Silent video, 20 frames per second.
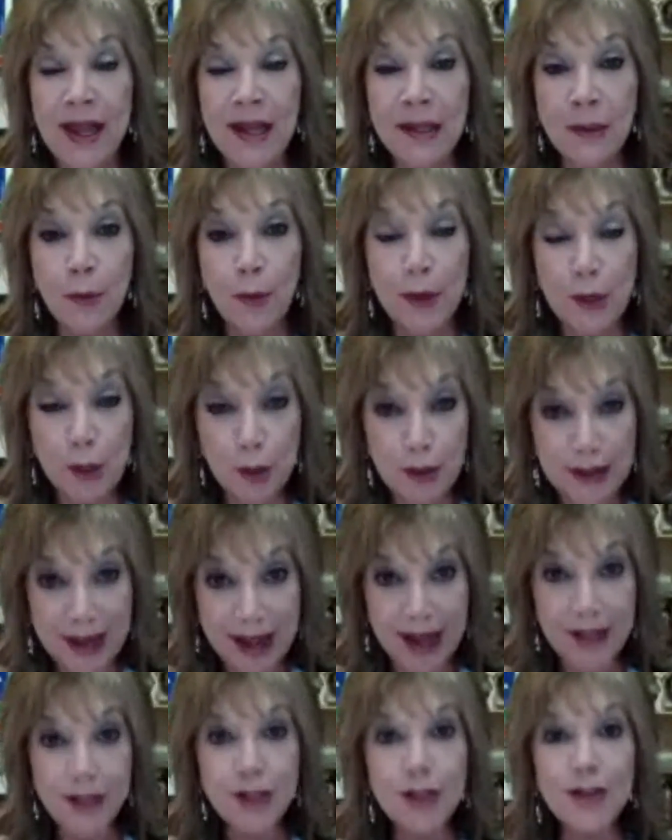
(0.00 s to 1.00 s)
And when
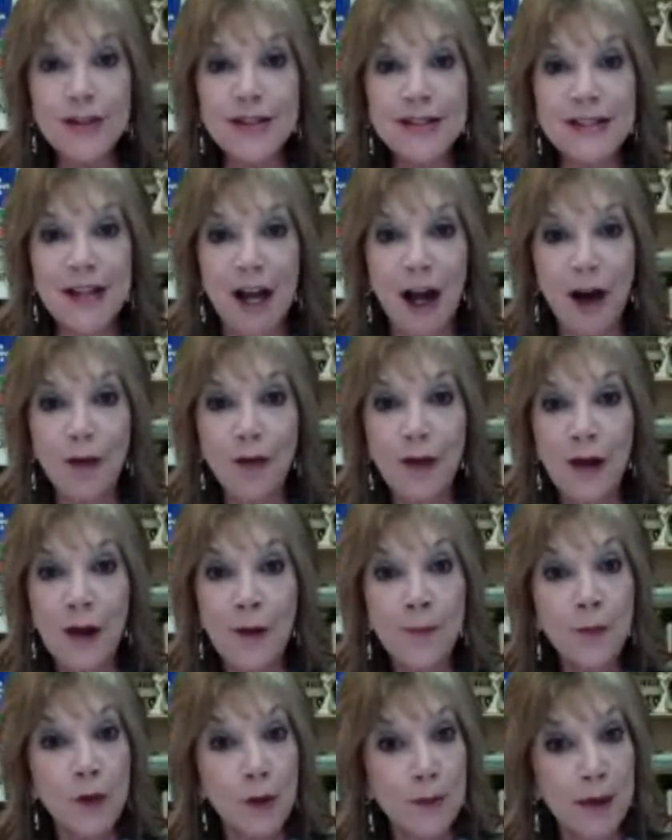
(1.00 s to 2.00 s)
you catch yourself,
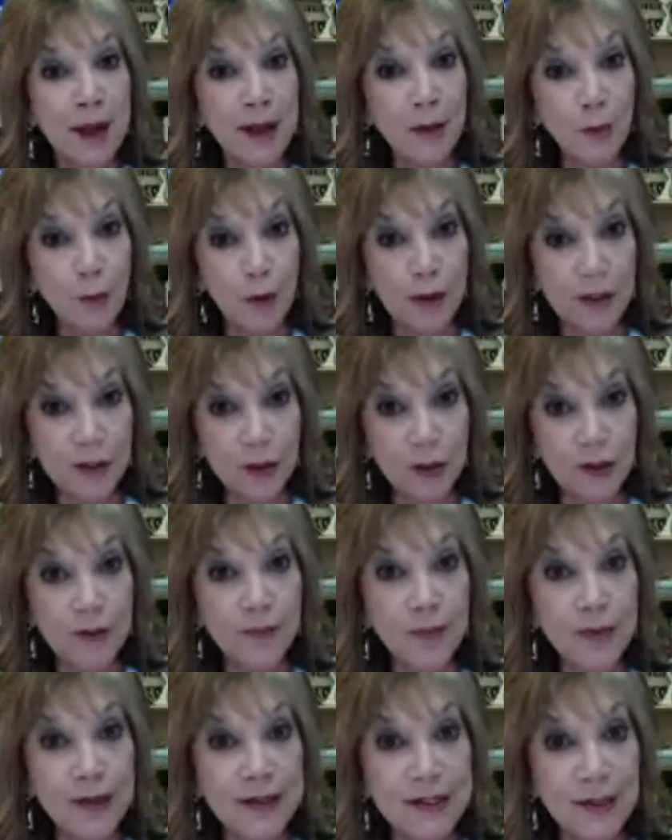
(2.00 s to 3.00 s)
you might
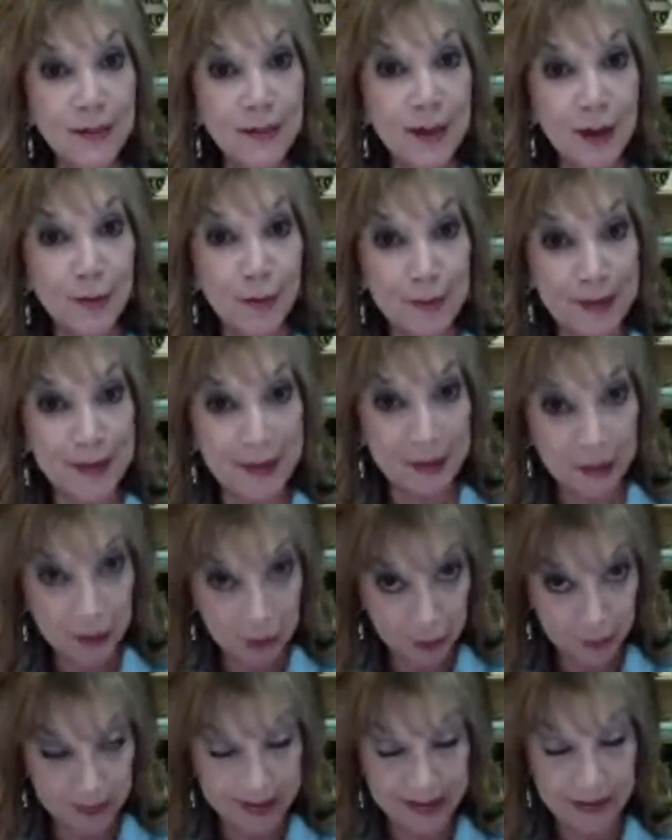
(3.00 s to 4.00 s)
wonder, is it better for me
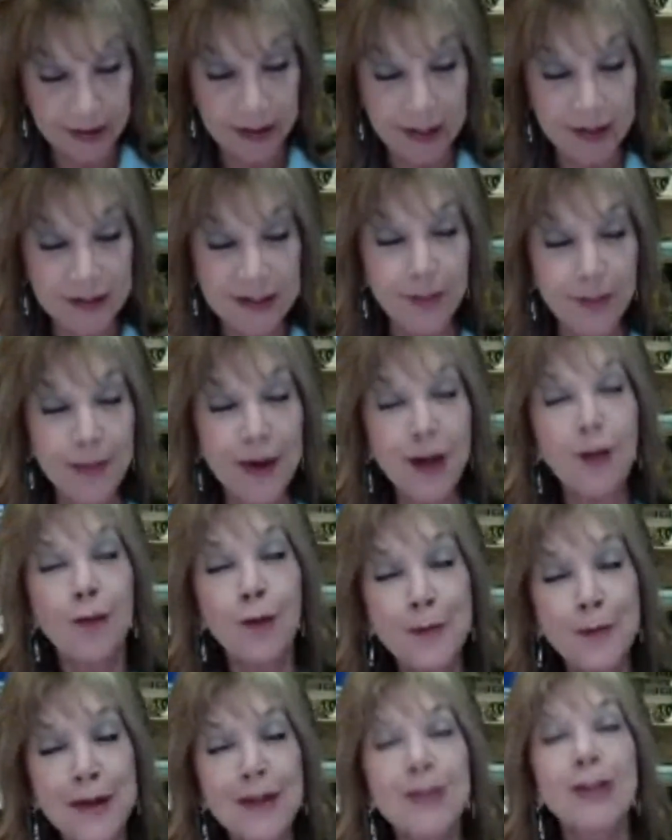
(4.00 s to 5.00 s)
to be is it better
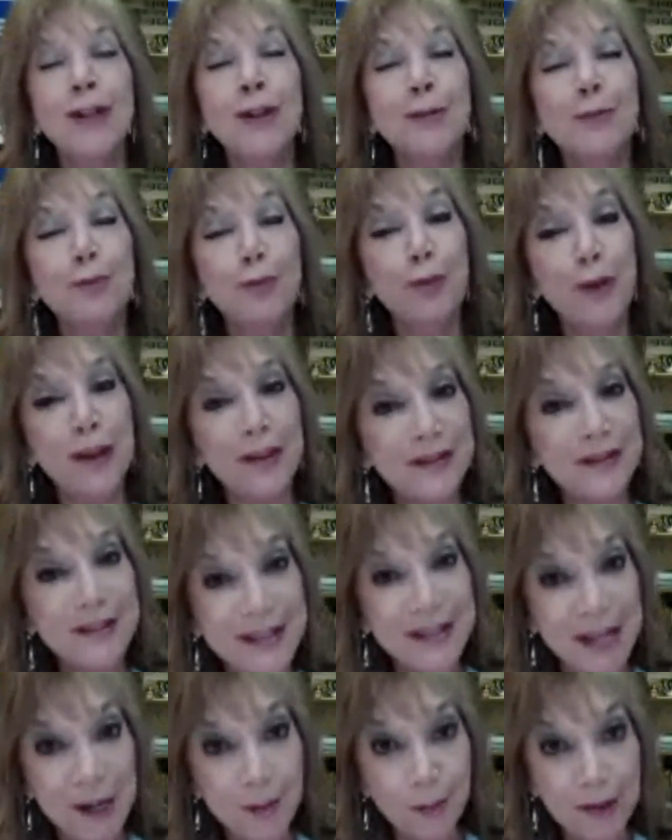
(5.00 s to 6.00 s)
for me to breathe
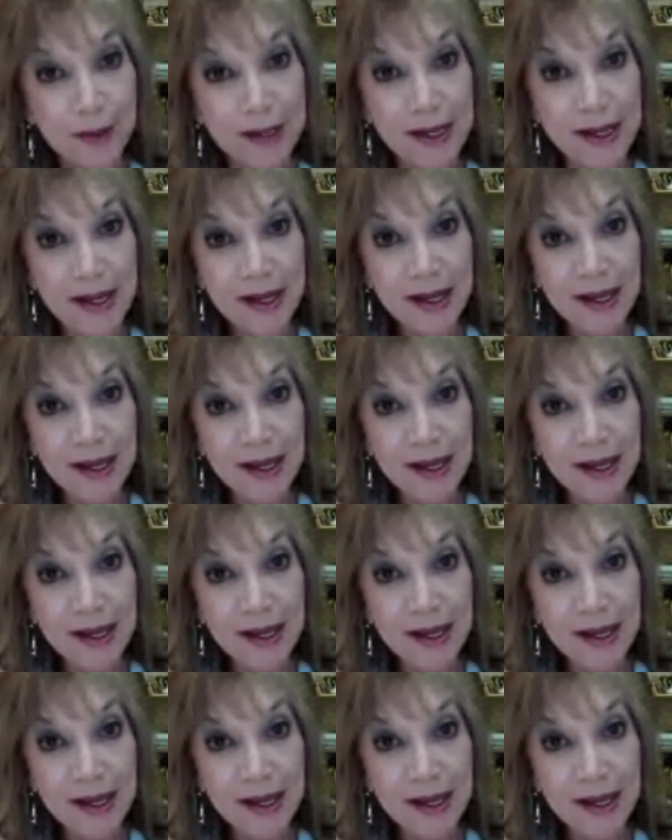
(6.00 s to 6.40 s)
deeply?